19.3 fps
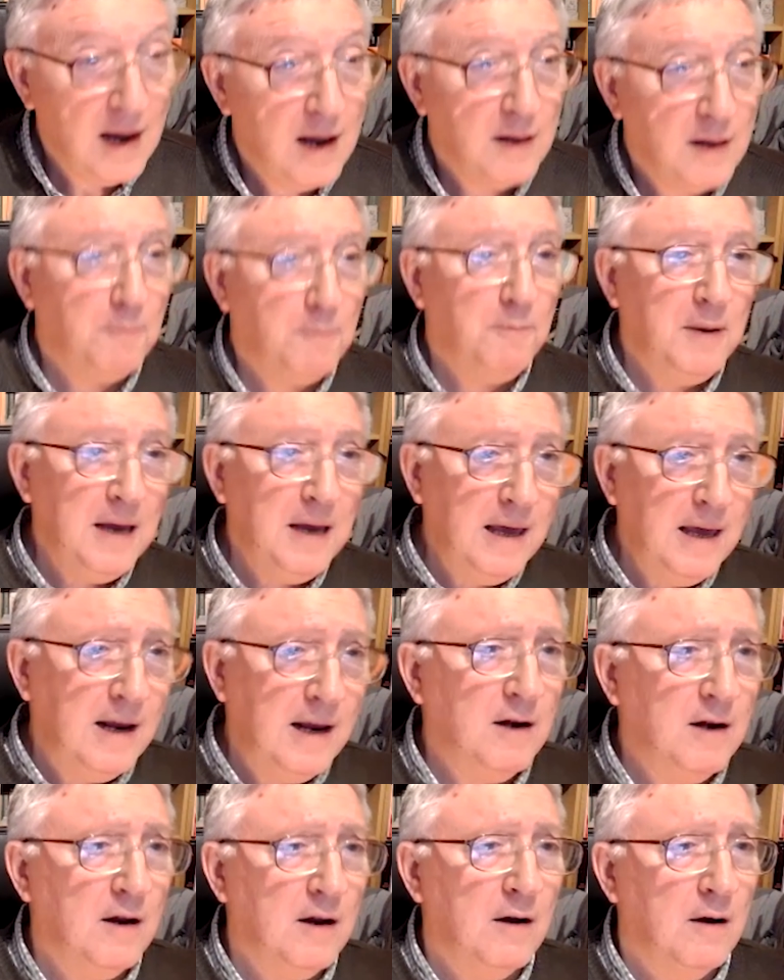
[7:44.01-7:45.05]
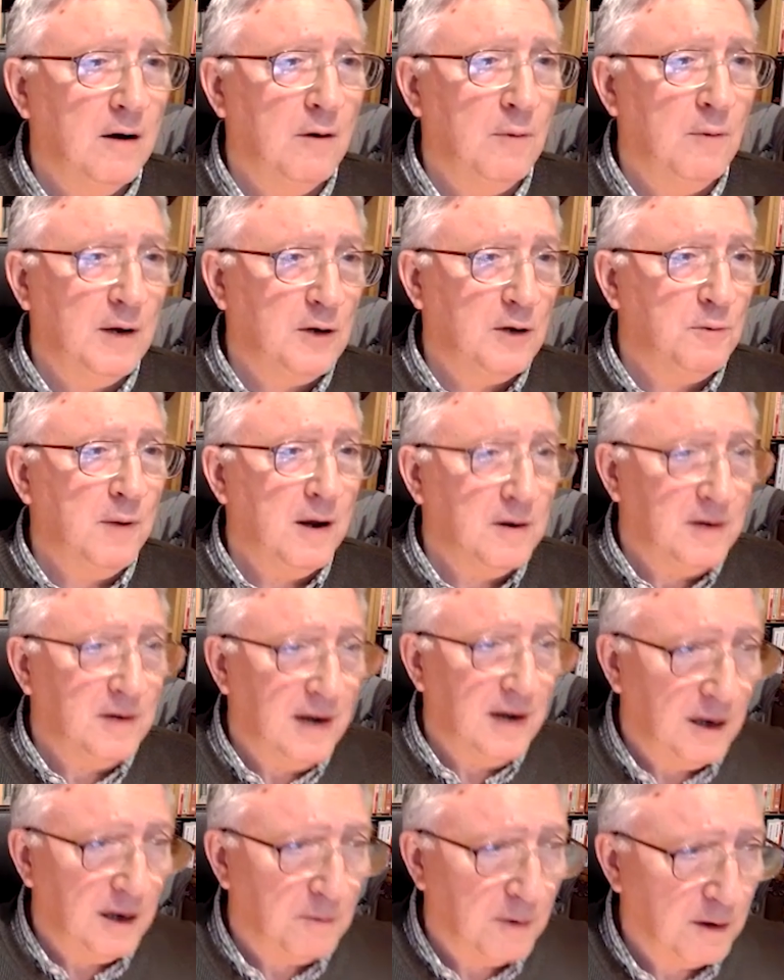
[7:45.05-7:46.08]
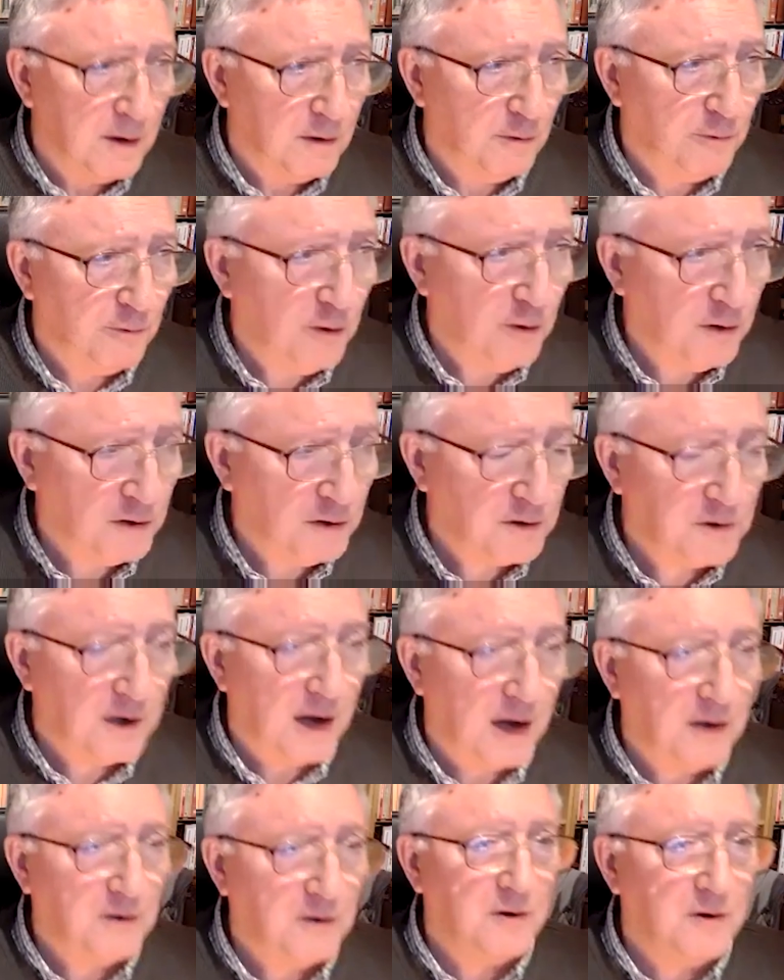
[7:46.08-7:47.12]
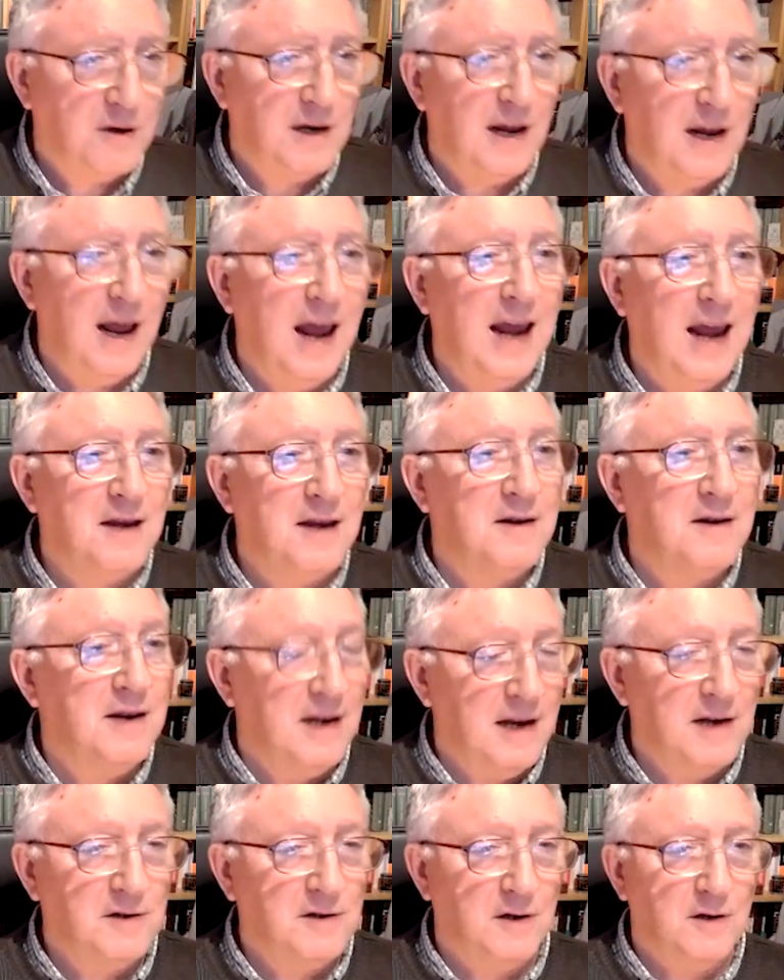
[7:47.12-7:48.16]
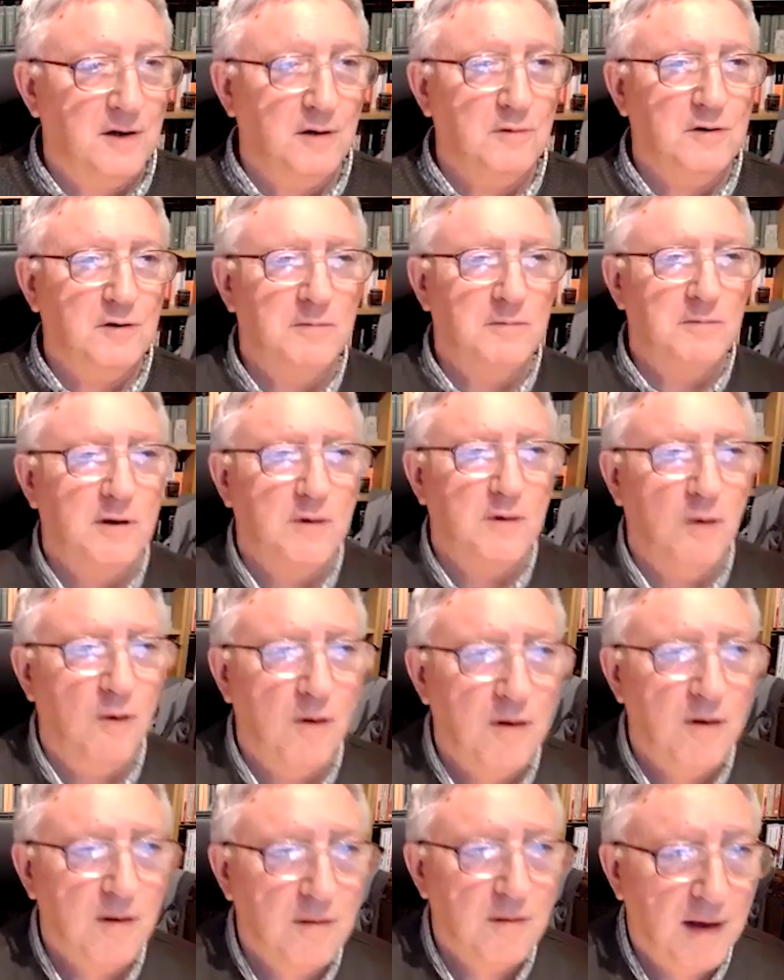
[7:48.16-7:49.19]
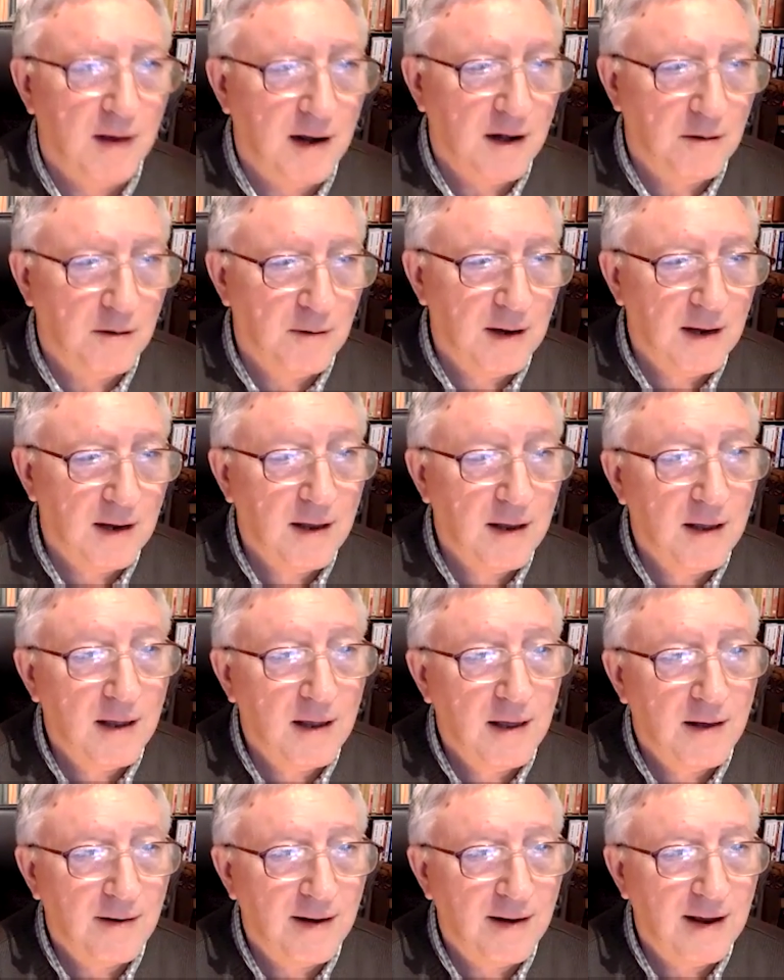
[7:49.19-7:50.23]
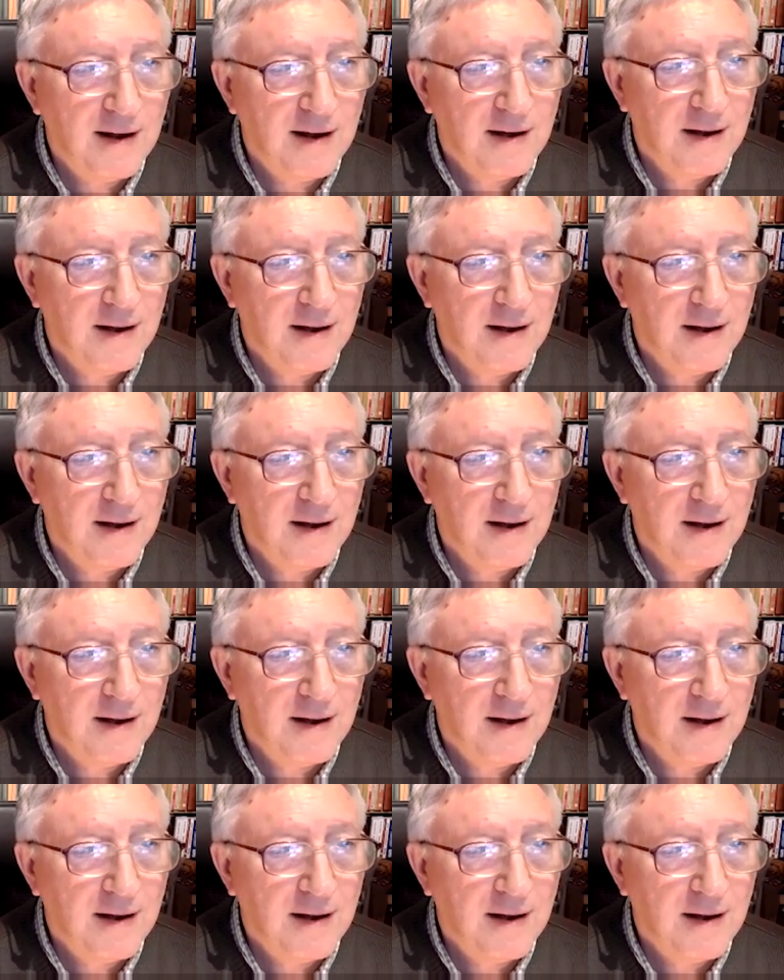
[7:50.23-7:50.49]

The period which we are dealing with, the first century AD, as it used to be called, anyway, right,